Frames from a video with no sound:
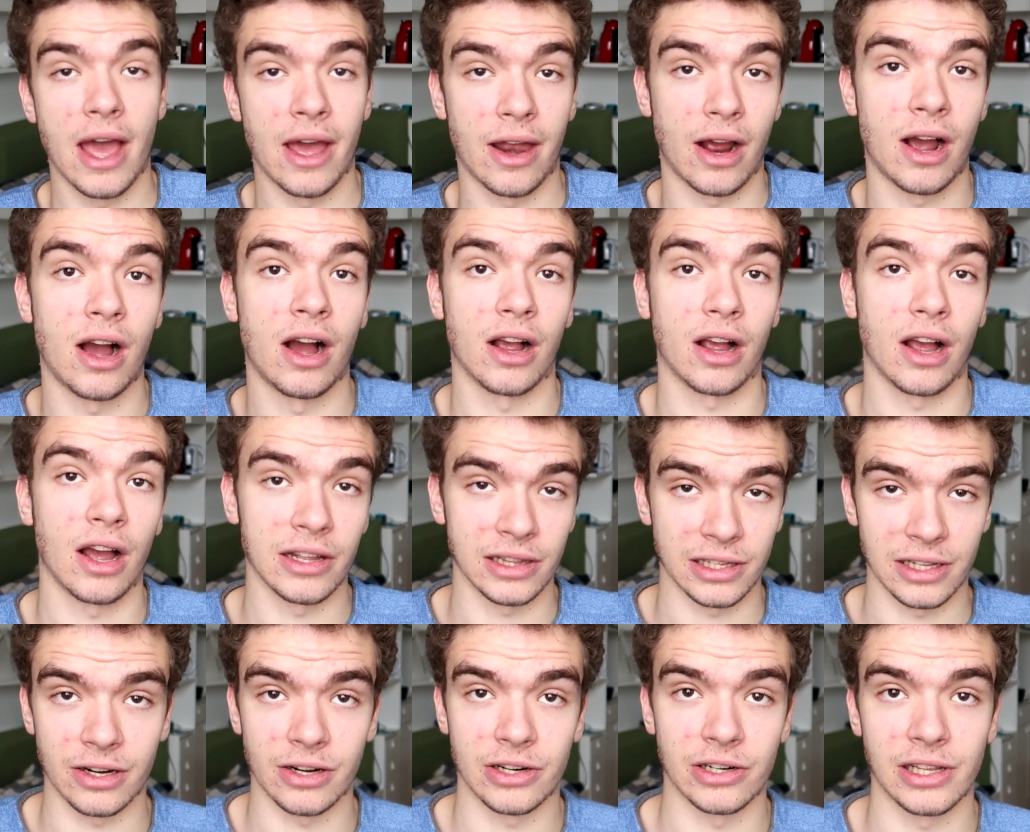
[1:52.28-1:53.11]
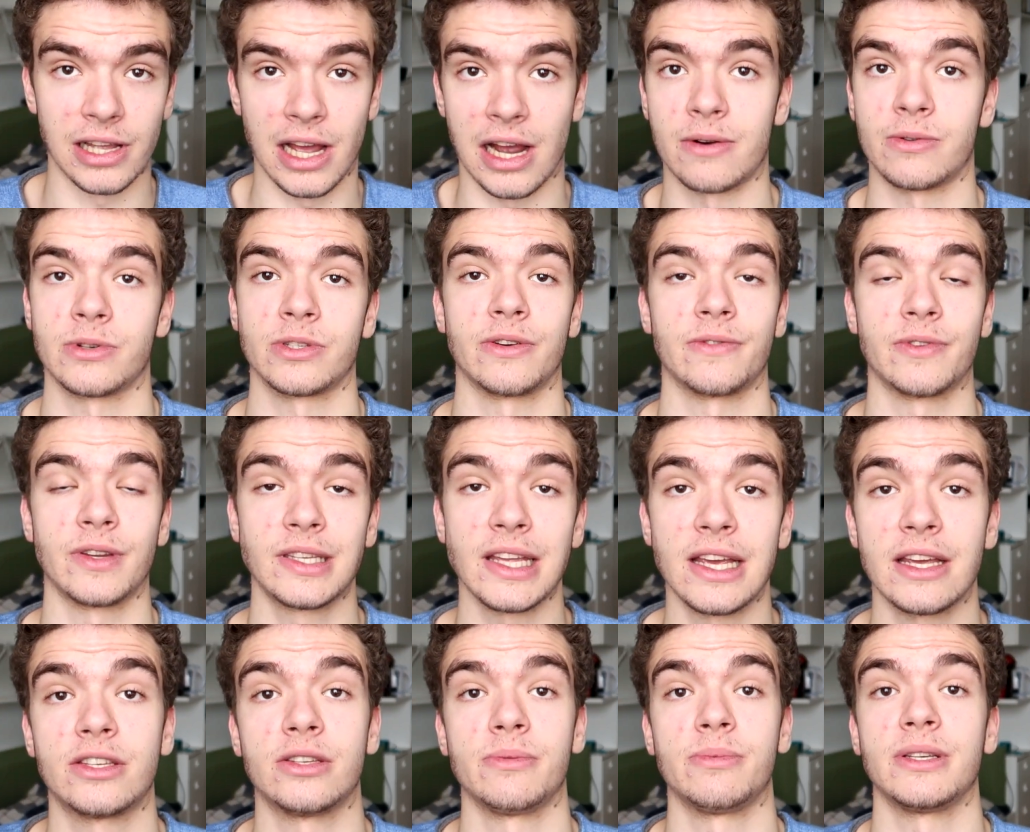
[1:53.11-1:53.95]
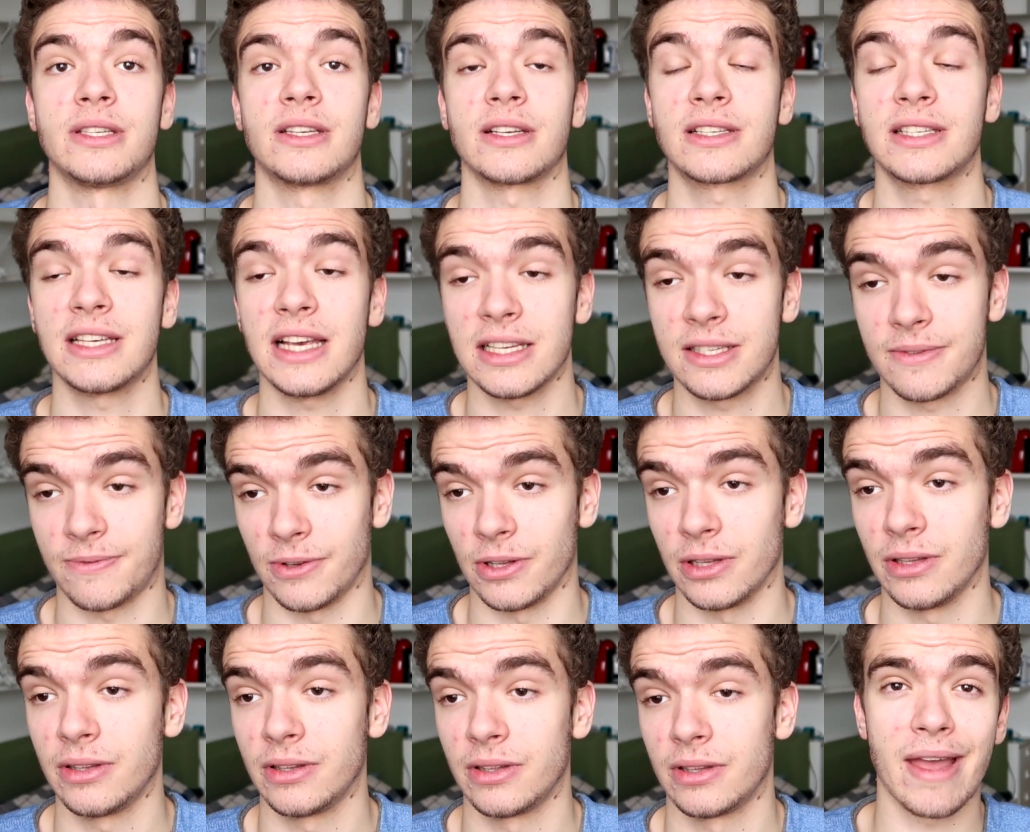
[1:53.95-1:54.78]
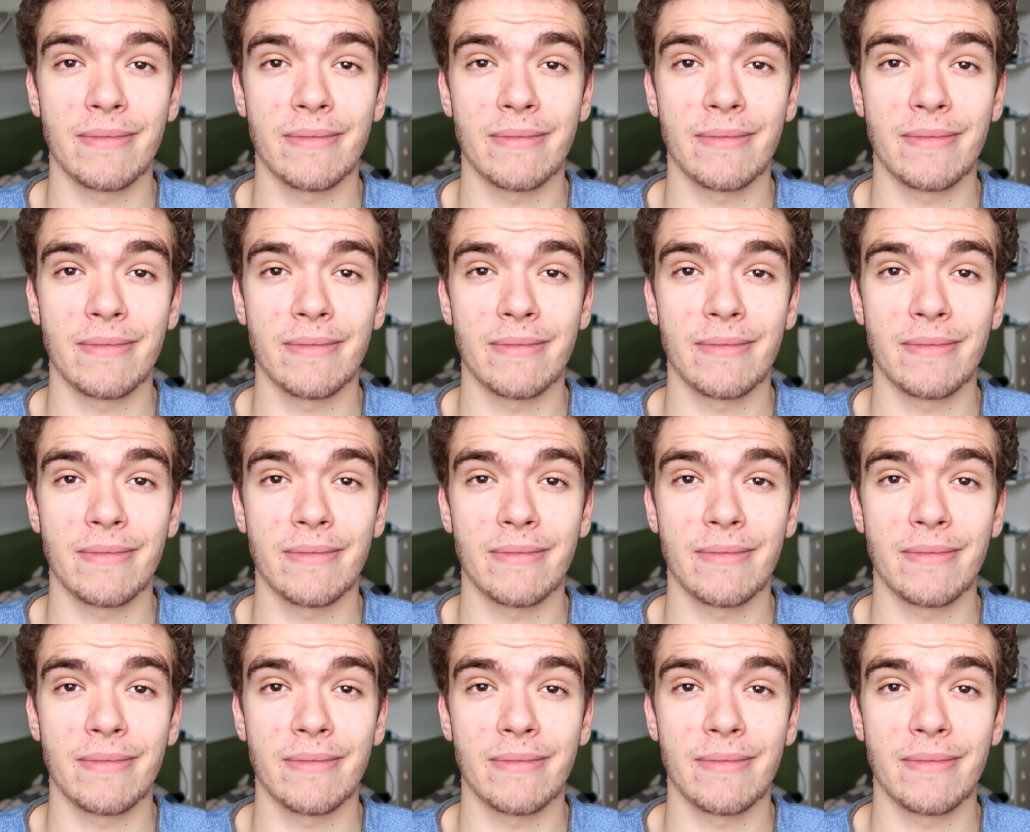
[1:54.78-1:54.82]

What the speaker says: at ungodly early hours of the day to be successful,